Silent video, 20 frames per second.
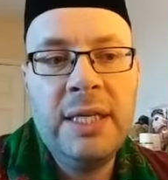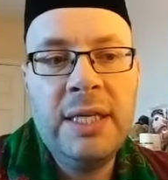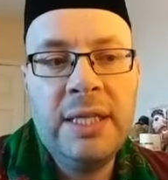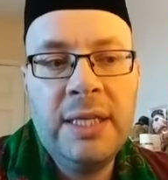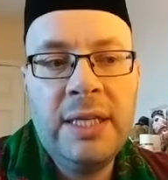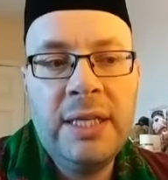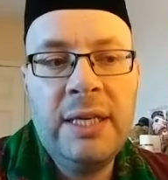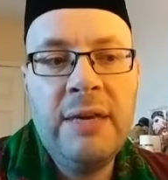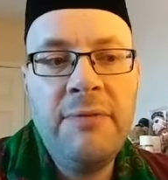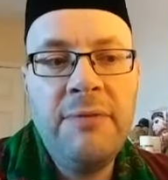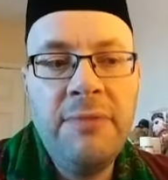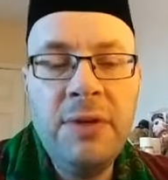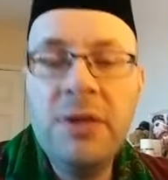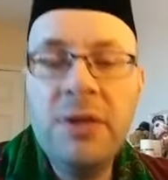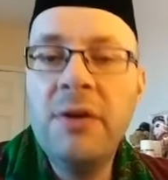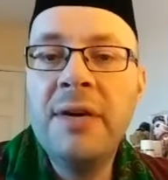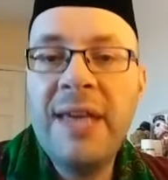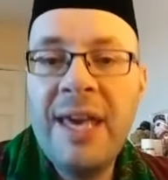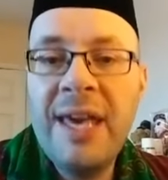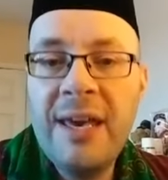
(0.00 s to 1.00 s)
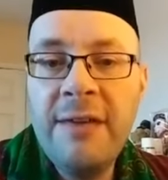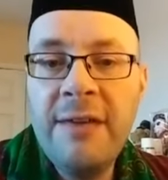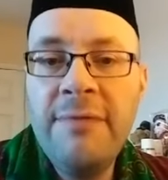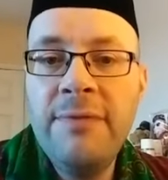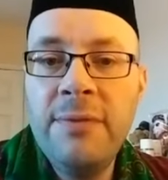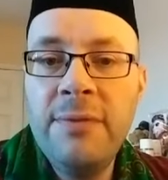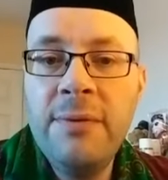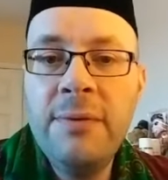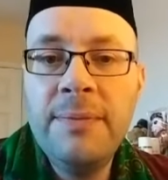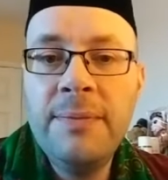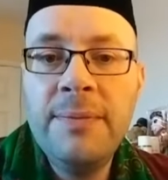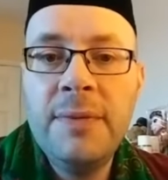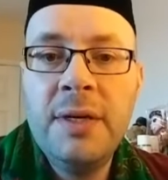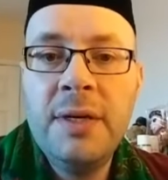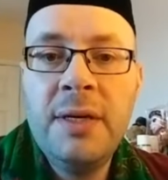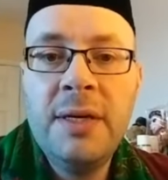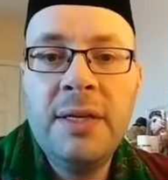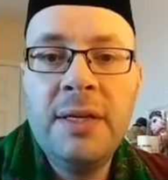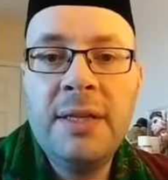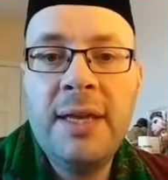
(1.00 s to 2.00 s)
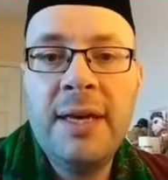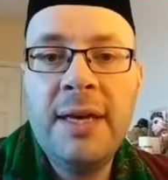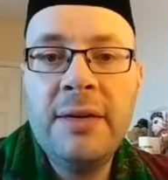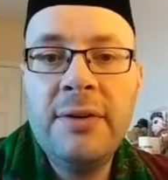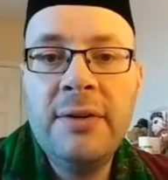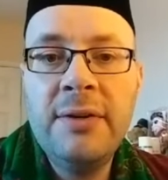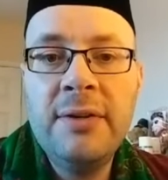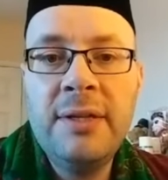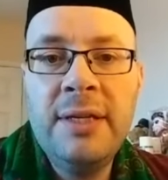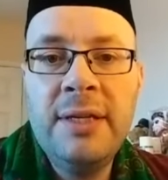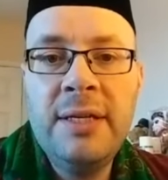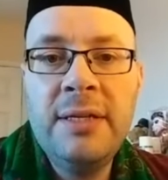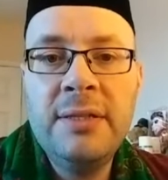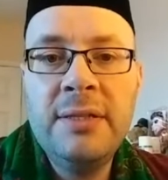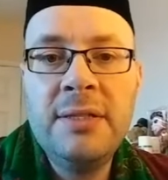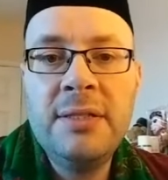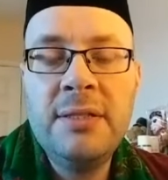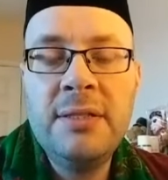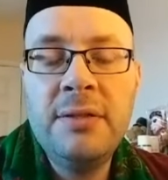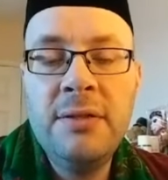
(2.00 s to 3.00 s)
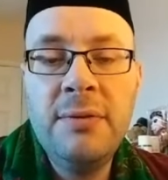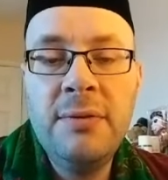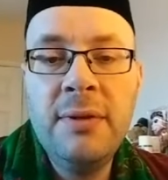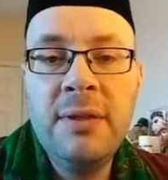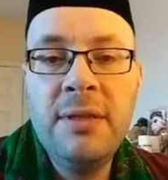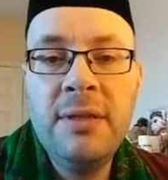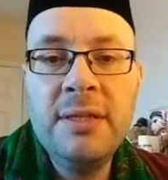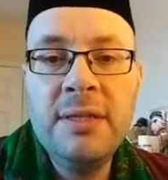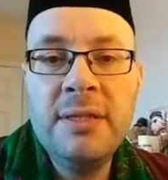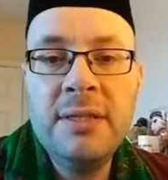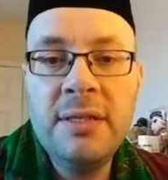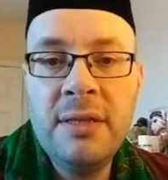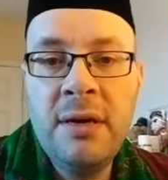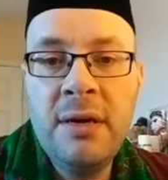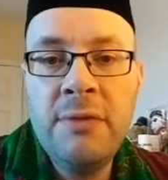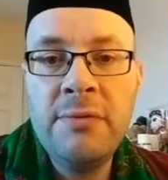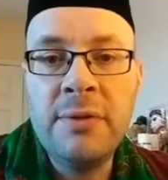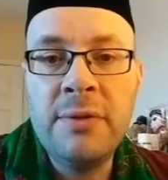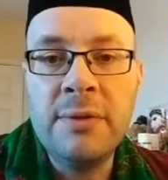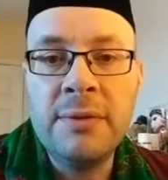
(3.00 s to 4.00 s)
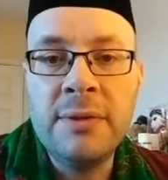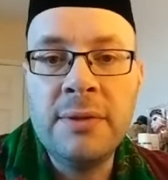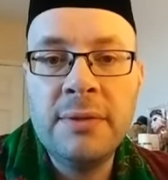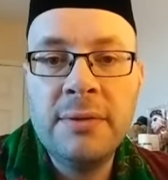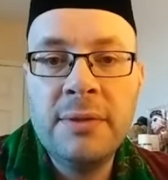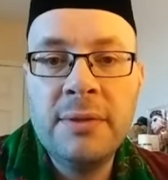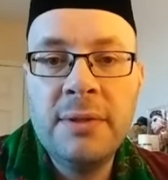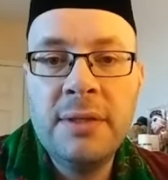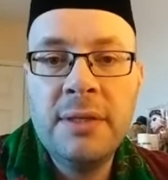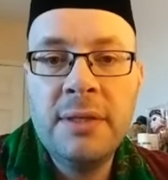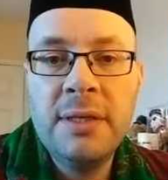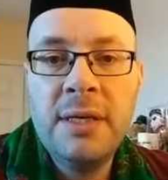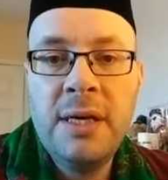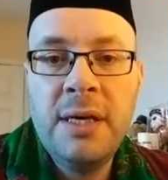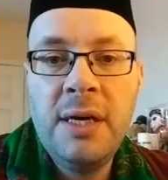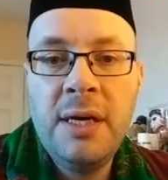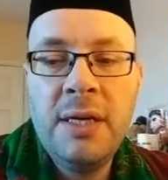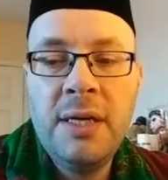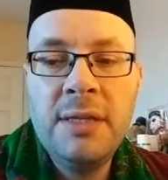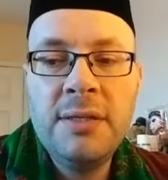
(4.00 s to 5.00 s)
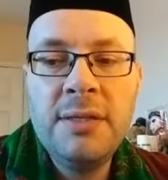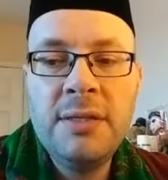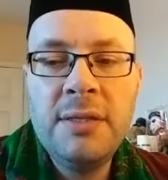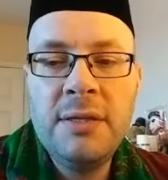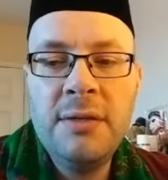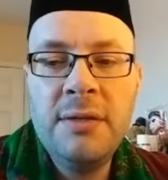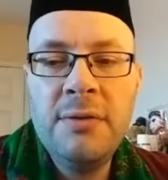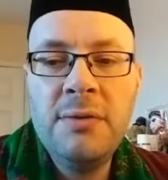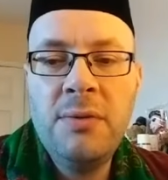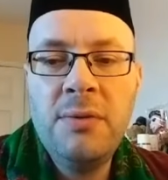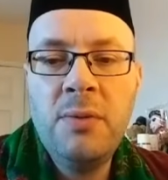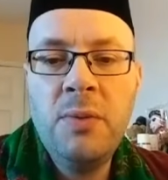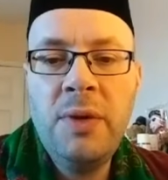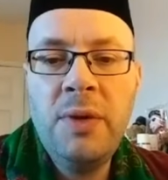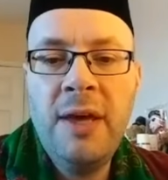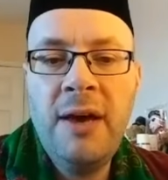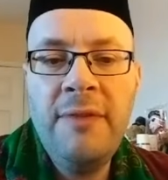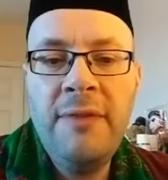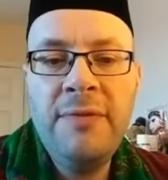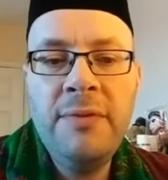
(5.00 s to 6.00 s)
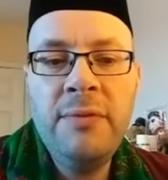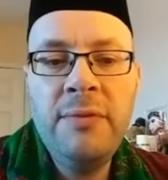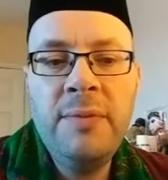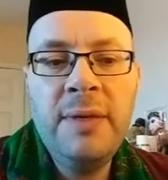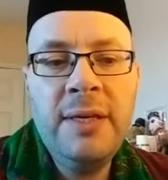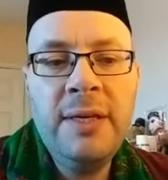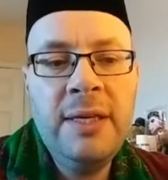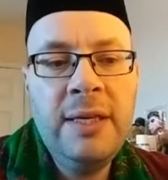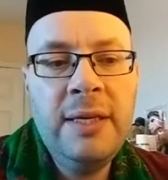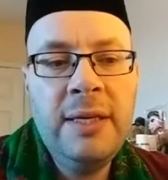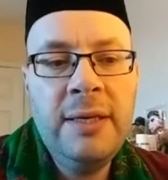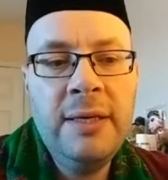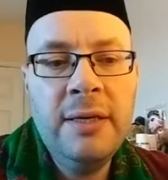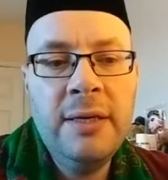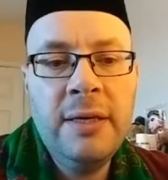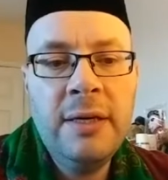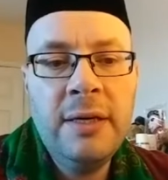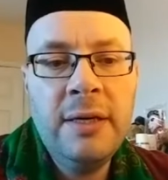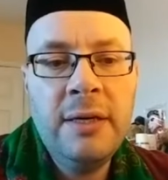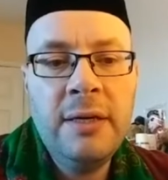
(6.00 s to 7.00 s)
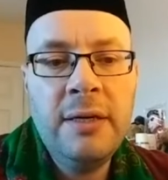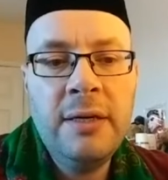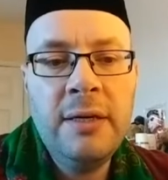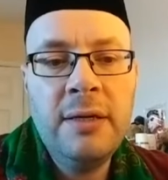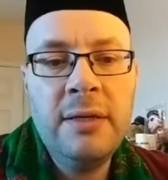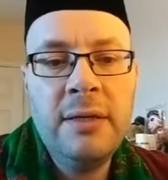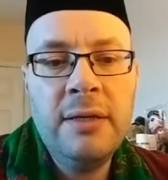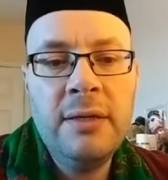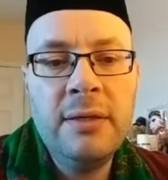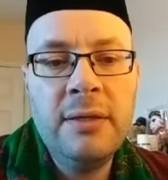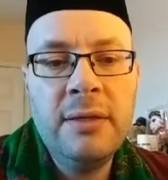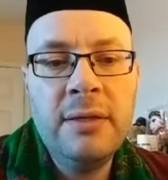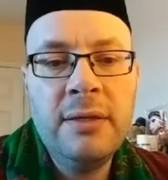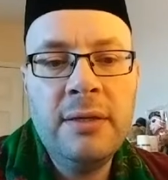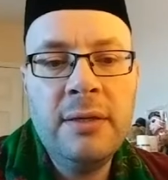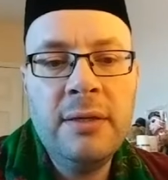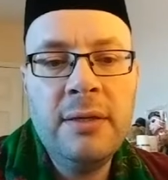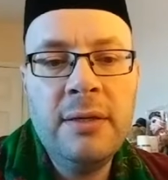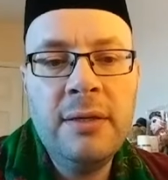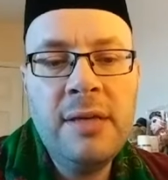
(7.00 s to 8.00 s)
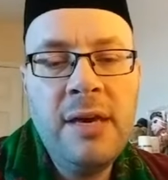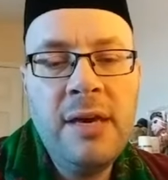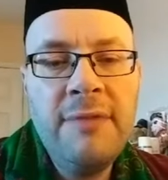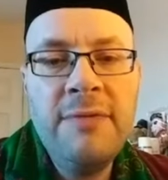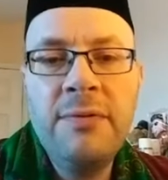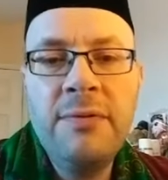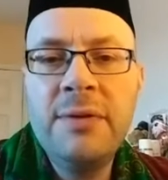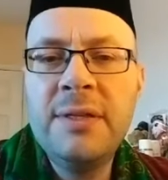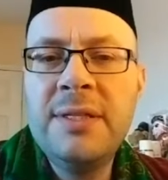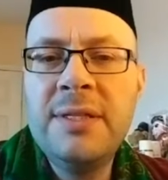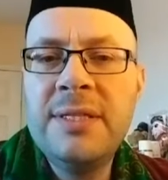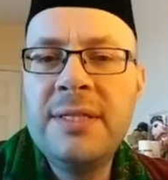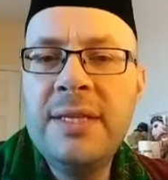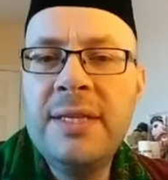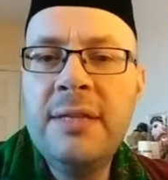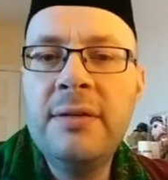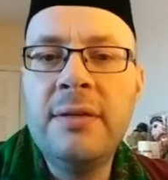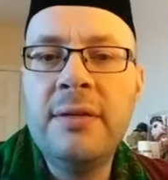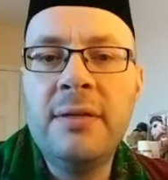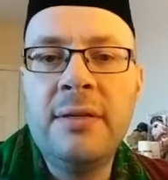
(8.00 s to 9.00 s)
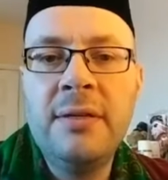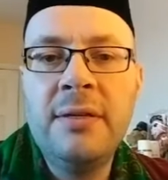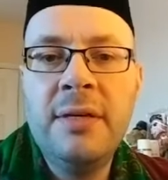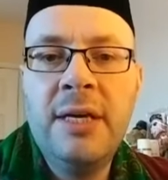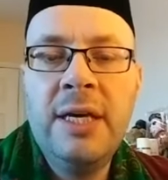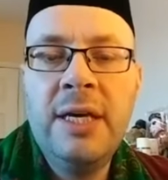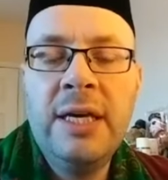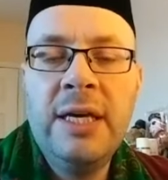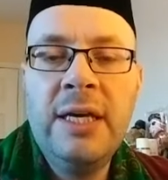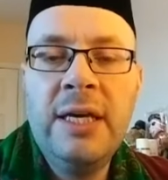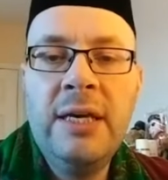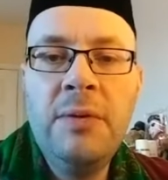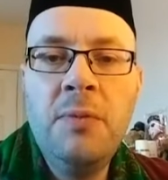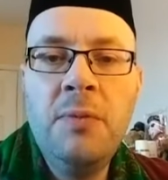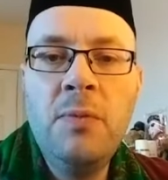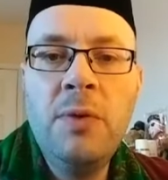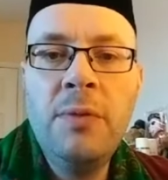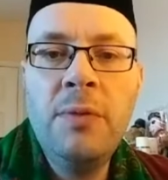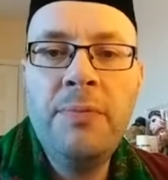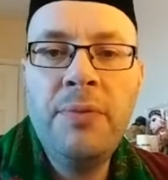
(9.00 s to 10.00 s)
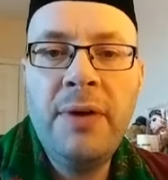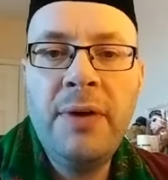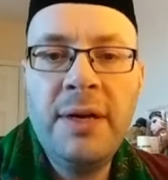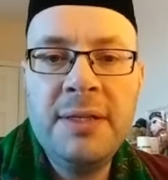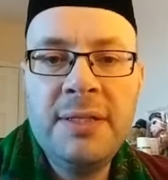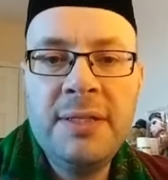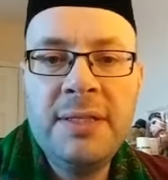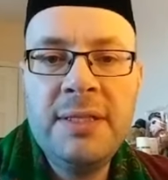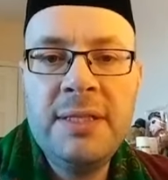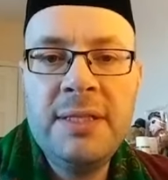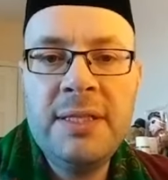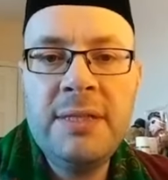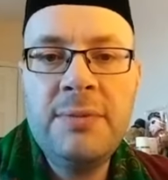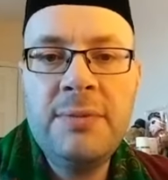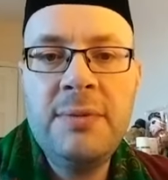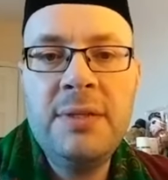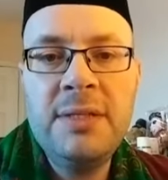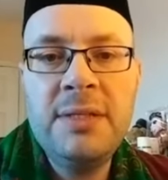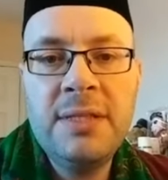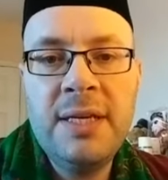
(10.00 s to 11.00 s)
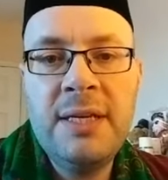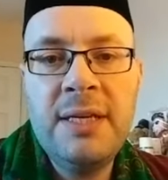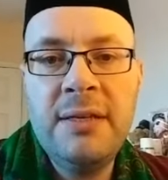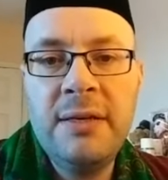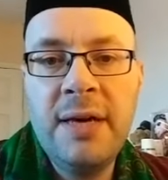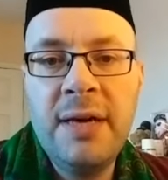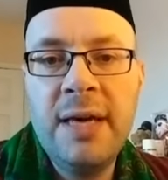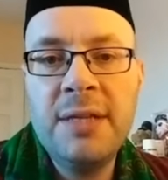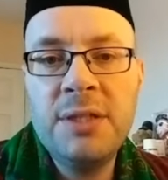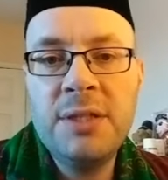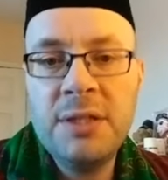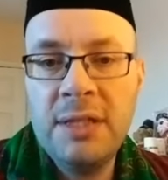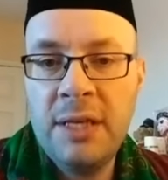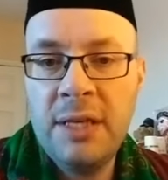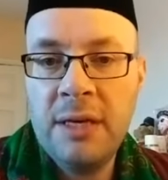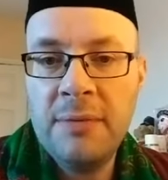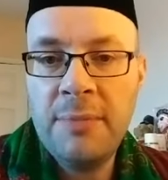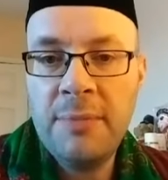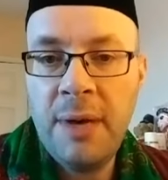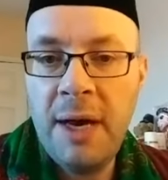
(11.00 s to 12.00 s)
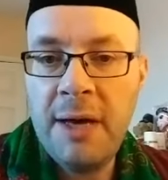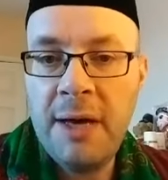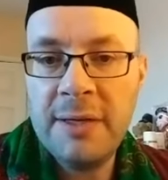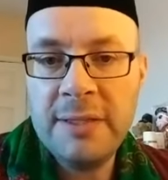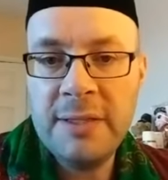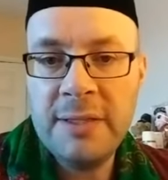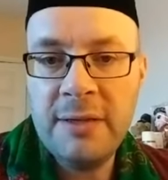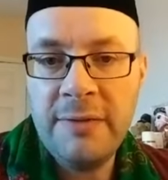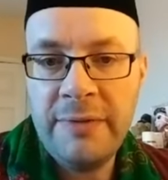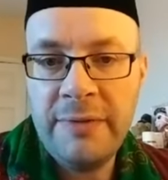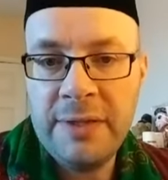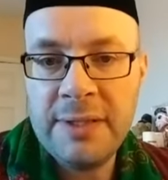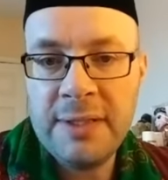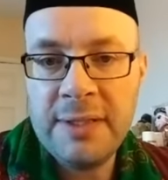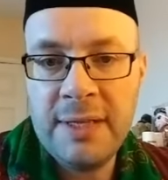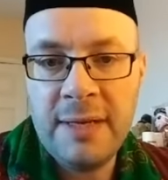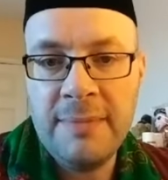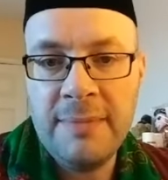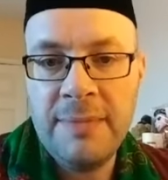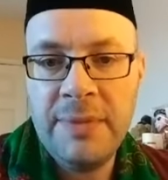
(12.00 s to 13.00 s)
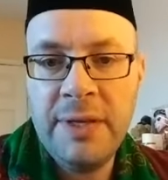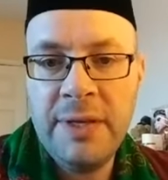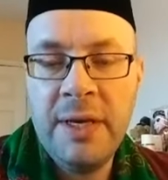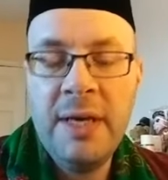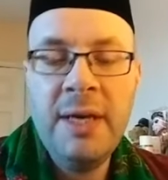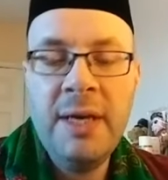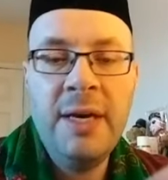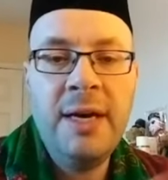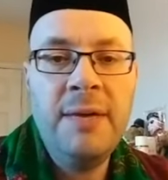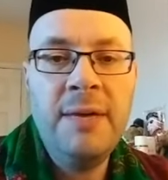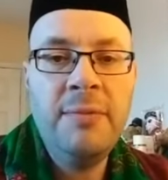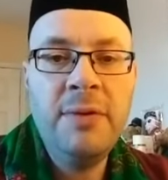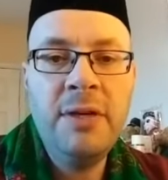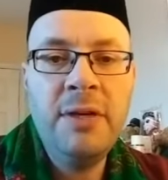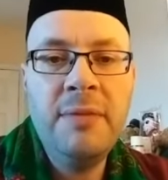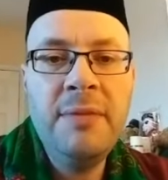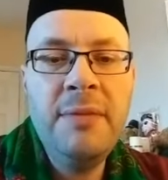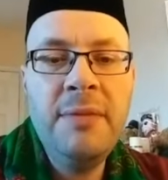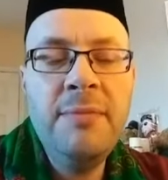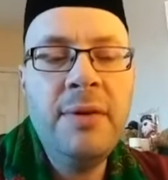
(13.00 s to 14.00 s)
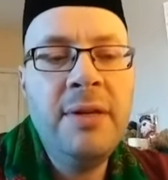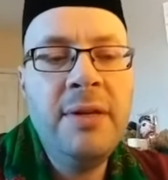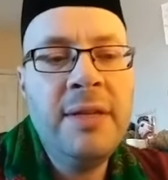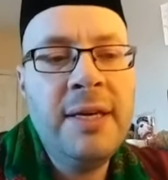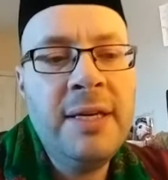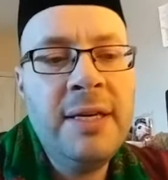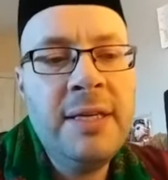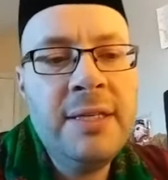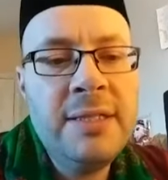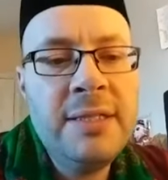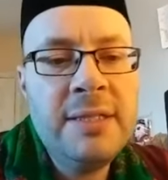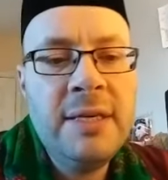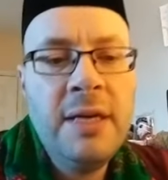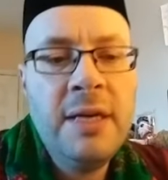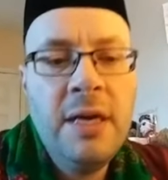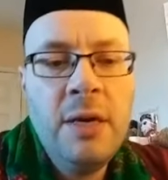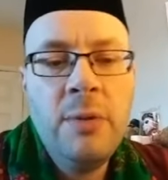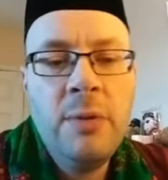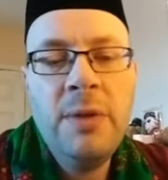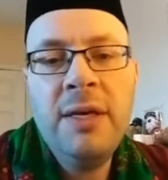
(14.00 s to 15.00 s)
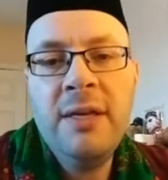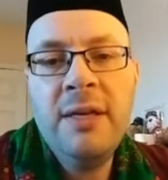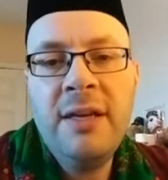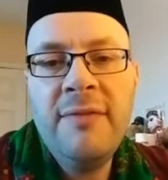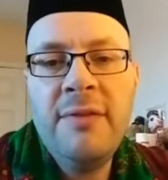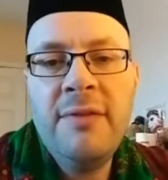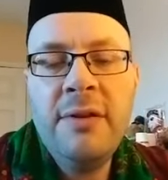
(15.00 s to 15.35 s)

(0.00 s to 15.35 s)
if we're not careful, that could lead us to doing things that are wrong. So we have to be careful, considered in what practices we say are actually part of Islam. And what I mean by that is we can have a lot